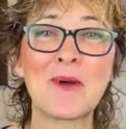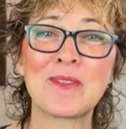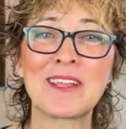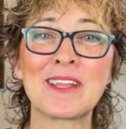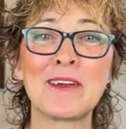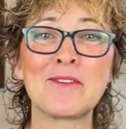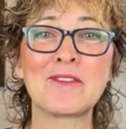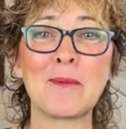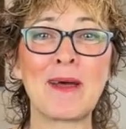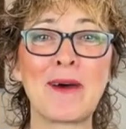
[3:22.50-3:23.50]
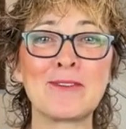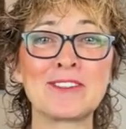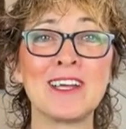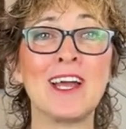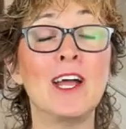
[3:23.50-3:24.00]
only lives
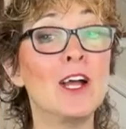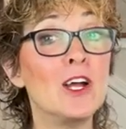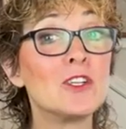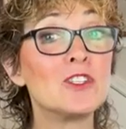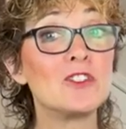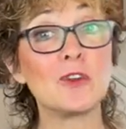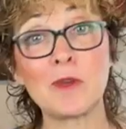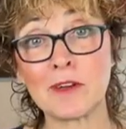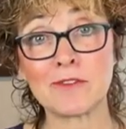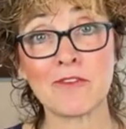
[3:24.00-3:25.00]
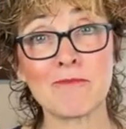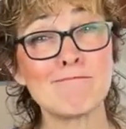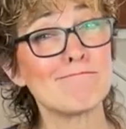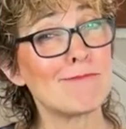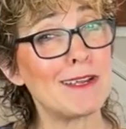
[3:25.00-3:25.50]
about 2 years,
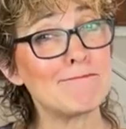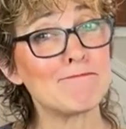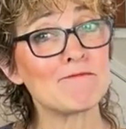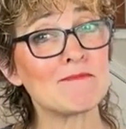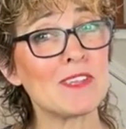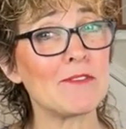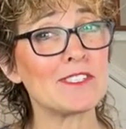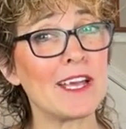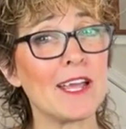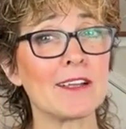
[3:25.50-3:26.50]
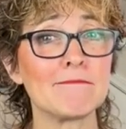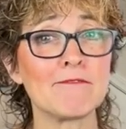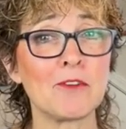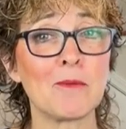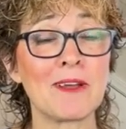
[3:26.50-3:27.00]
right? Give or take
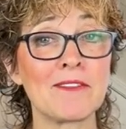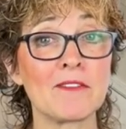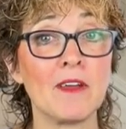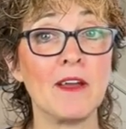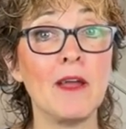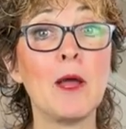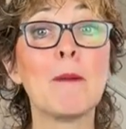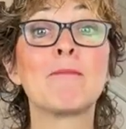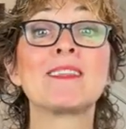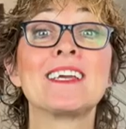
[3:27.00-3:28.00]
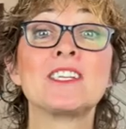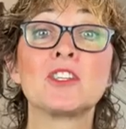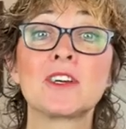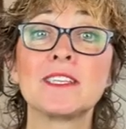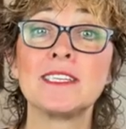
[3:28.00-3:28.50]
a few months. But they
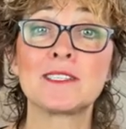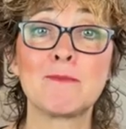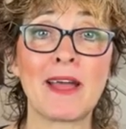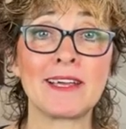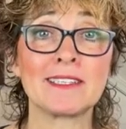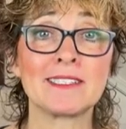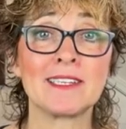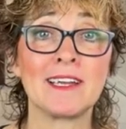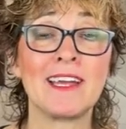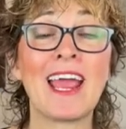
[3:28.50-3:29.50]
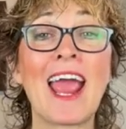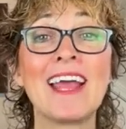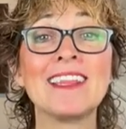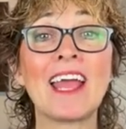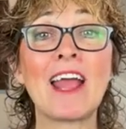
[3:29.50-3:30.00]
took these mice
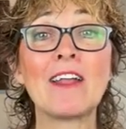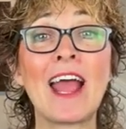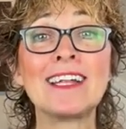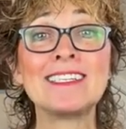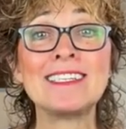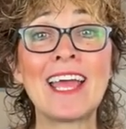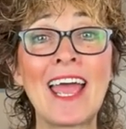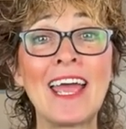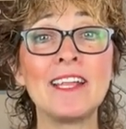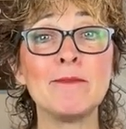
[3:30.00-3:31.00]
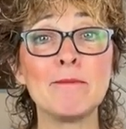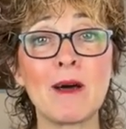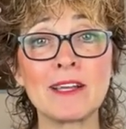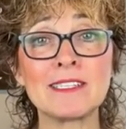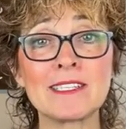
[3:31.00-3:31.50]
and at 10
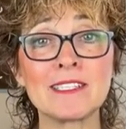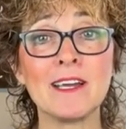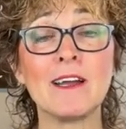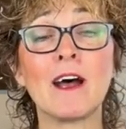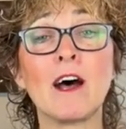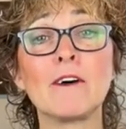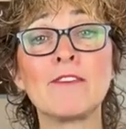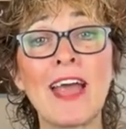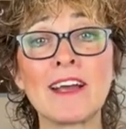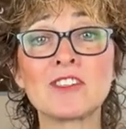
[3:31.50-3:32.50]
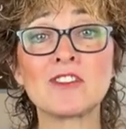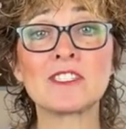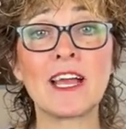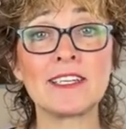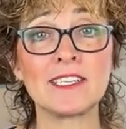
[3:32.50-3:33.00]
months of
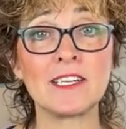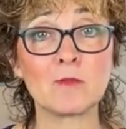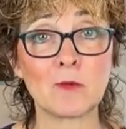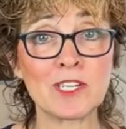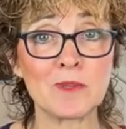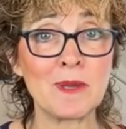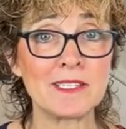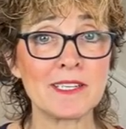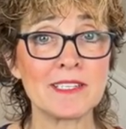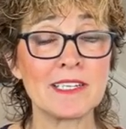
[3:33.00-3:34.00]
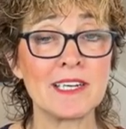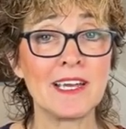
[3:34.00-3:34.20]
exercise and enrichment,